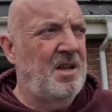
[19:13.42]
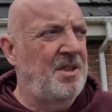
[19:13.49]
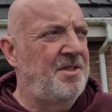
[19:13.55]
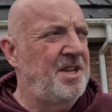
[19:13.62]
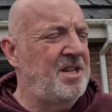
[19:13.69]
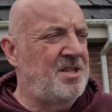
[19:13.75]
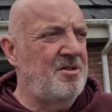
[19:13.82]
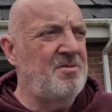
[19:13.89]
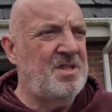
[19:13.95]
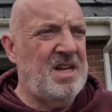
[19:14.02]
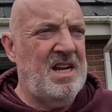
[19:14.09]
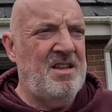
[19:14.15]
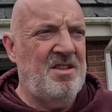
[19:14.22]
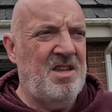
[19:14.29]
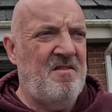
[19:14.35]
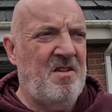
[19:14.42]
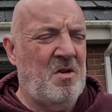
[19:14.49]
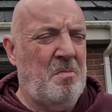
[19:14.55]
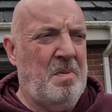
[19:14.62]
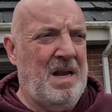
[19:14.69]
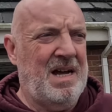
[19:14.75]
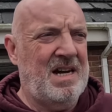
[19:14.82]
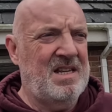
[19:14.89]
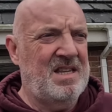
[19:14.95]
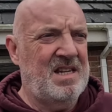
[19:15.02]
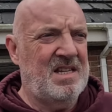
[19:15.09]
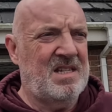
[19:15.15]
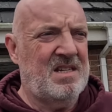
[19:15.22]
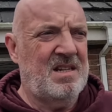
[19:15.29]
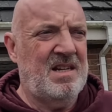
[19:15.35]
They do say that you've got to apply
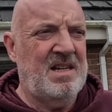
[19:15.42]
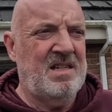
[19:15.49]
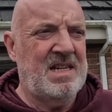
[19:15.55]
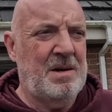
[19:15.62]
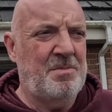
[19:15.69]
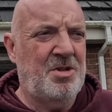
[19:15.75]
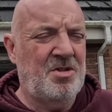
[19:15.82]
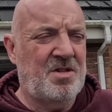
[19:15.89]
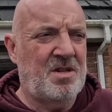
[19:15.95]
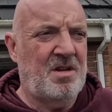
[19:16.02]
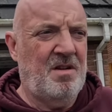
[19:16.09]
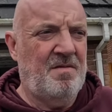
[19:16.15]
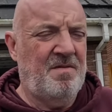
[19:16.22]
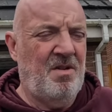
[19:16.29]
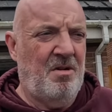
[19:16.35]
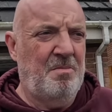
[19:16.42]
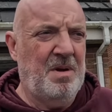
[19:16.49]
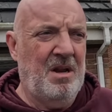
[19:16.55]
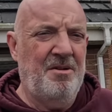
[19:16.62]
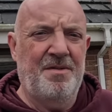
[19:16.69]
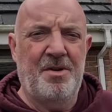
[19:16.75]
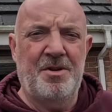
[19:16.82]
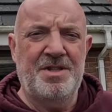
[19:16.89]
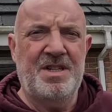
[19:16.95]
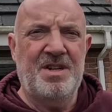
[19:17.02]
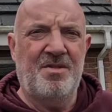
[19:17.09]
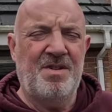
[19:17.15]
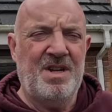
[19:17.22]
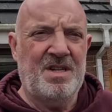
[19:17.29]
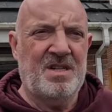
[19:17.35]
this in temperatures of not below 40
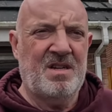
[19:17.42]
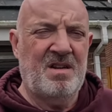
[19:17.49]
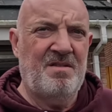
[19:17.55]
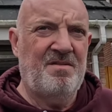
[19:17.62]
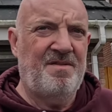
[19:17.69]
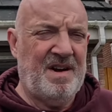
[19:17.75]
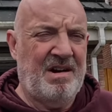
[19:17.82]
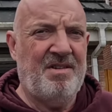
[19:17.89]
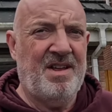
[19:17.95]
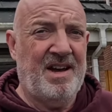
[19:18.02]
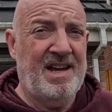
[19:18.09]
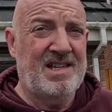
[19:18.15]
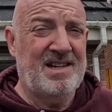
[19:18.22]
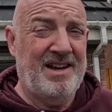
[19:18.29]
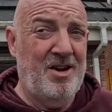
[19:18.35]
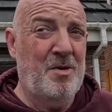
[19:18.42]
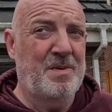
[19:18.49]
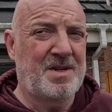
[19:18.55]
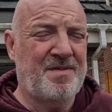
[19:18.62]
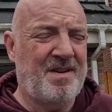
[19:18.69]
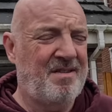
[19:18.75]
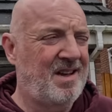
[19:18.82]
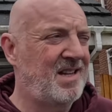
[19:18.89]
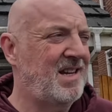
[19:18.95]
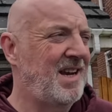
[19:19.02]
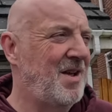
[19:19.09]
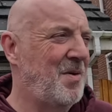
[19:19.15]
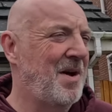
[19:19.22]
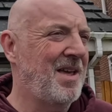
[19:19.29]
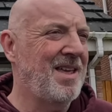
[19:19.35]
degrees Fahrenheit. I hope it's Fahrenheit
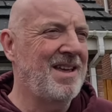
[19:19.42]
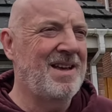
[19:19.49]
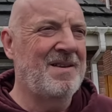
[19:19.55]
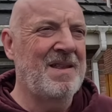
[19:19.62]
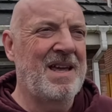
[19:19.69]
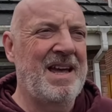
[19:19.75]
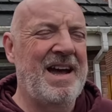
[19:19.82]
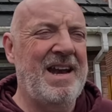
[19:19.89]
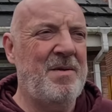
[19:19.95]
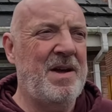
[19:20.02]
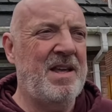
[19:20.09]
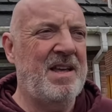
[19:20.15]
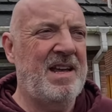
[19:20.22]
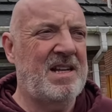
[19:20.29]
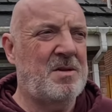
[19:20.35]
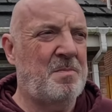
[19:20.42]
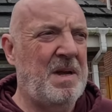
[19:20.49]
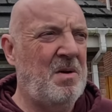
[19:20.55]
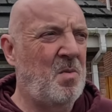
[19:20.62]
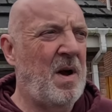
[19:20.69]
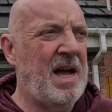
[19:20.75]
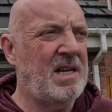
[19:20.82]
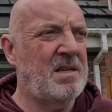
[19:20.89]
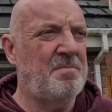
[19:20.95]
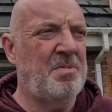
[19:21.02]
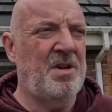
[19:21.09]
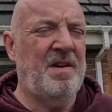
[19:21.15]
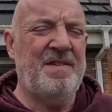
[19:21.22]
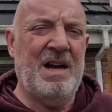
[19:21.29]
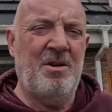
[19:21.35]
anyway. Anyway, it's been wet,
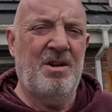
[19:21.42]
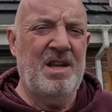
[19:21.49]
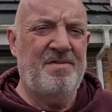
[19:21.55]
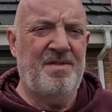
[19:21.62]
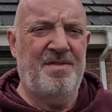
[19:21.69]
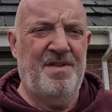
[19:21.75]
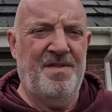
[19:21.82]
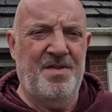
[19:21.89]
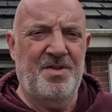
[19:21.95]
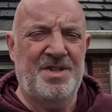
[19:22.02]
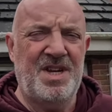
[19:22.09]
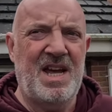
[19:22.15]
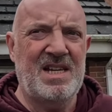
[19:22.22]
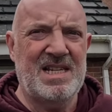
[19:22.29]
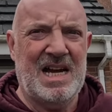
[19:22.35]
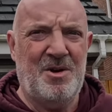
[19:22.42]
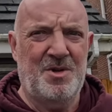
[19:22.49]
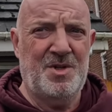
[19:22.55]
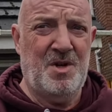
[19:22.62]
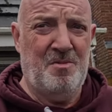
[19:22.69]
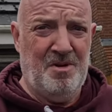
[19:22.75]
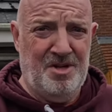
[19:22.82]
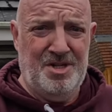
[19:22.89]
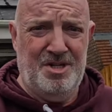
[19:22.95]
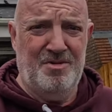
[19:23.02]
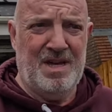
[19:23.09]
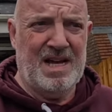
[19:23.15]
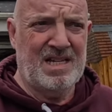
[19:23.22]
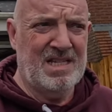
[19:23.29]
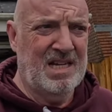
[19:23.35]
but I've now got to leave it for 48 hours, so I'm going to do
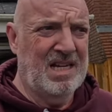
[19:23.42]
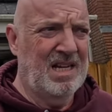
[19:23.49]
that.